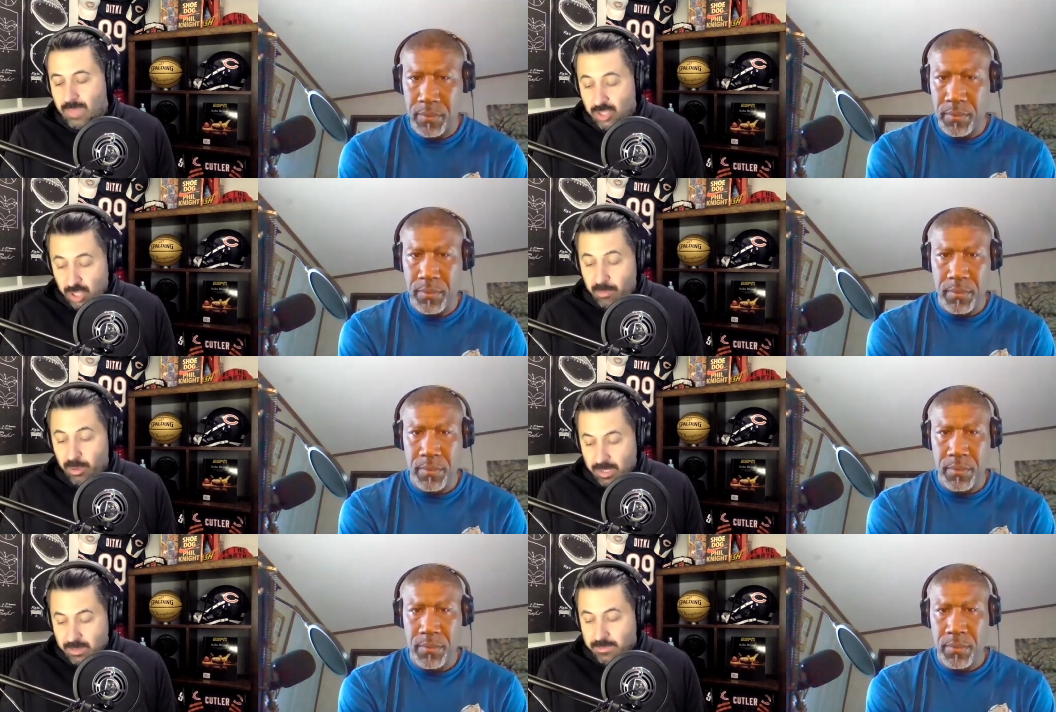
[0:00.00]

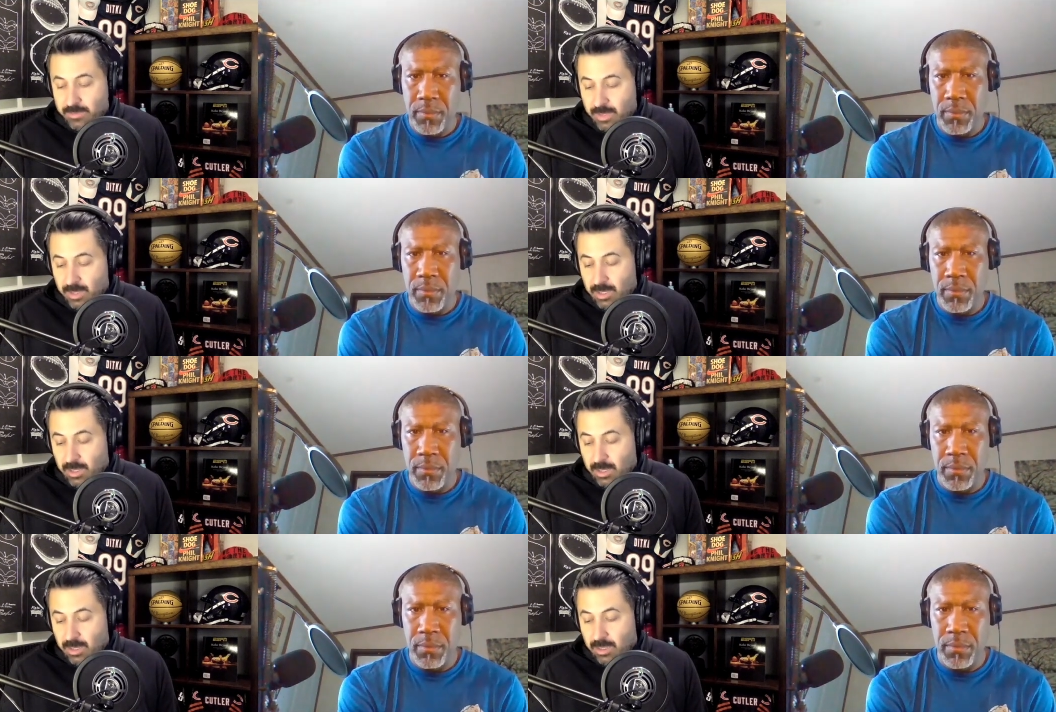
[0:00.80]
Speaker 1: Chamberlain,
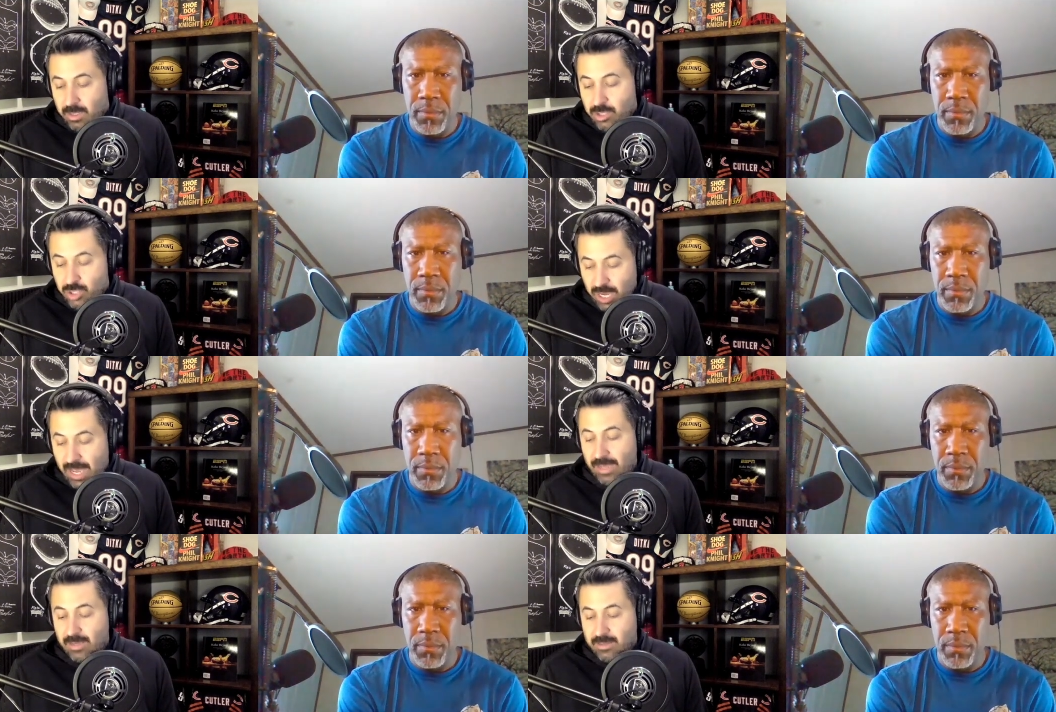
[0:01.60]

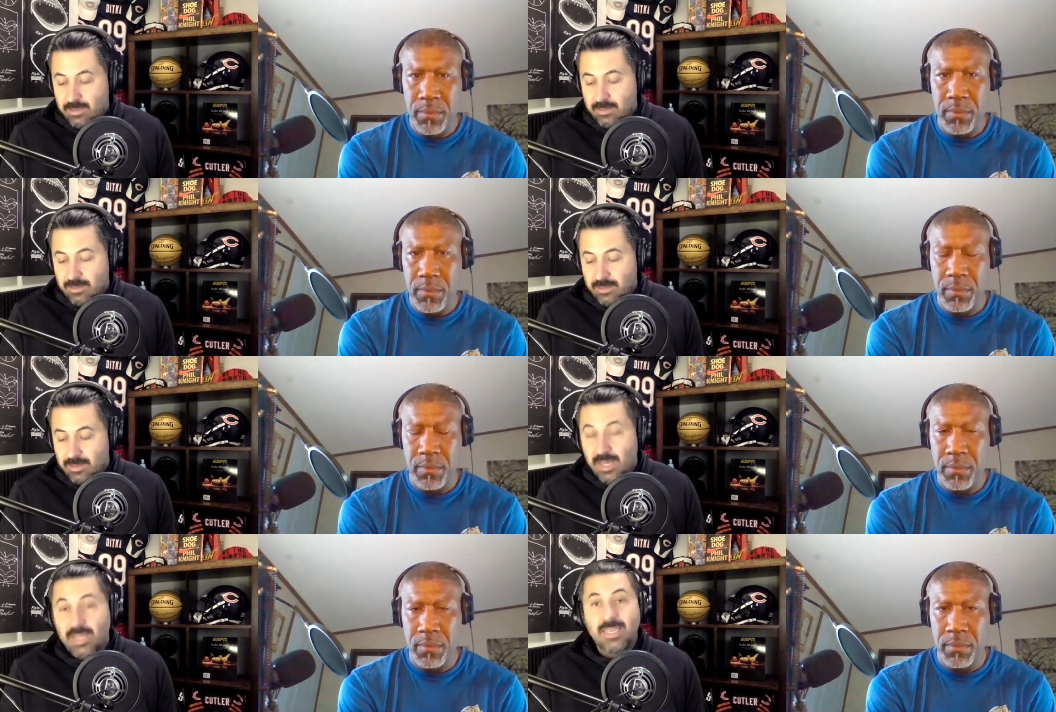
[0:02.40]
Shaq, mm-hmm.
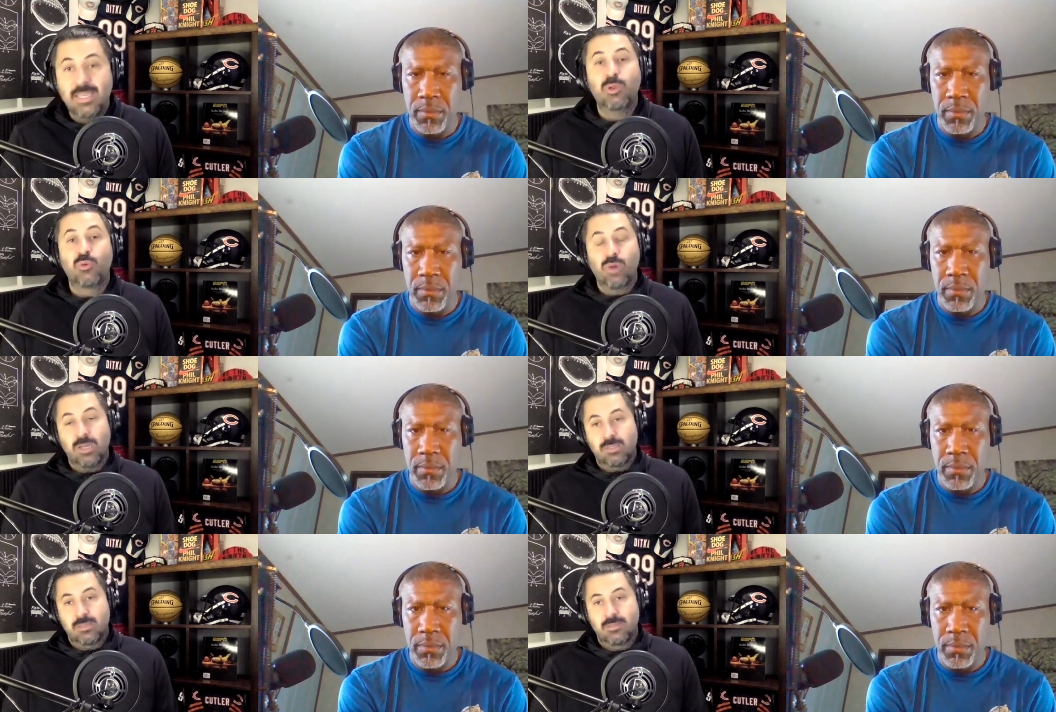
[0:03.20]
Hakeem, and
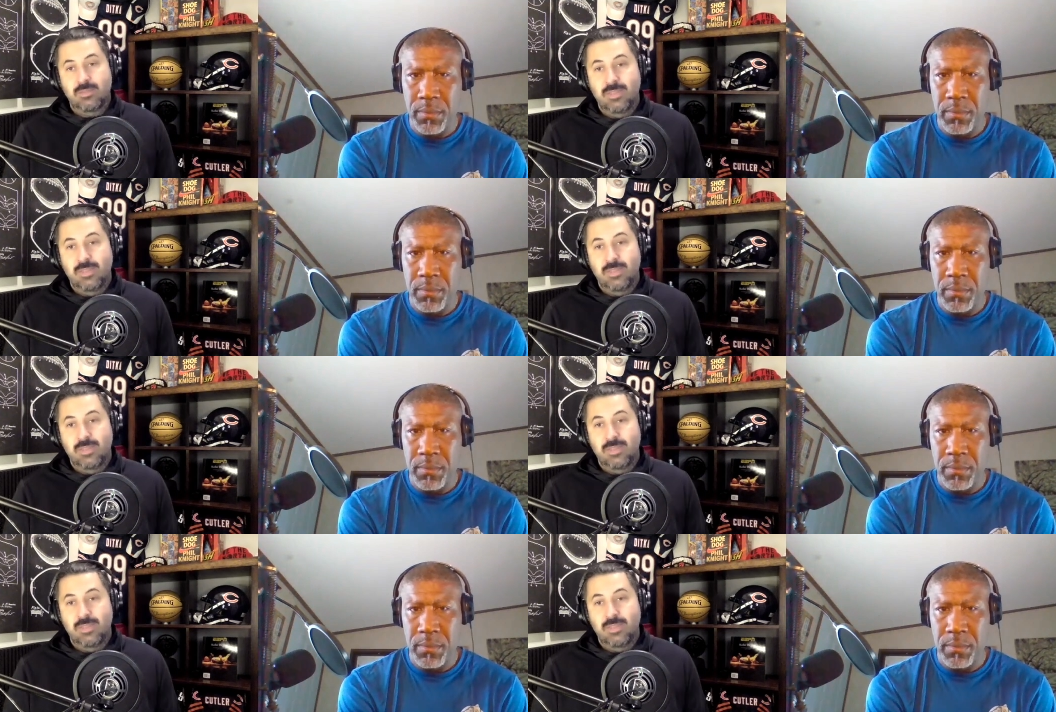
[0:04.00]
Russ.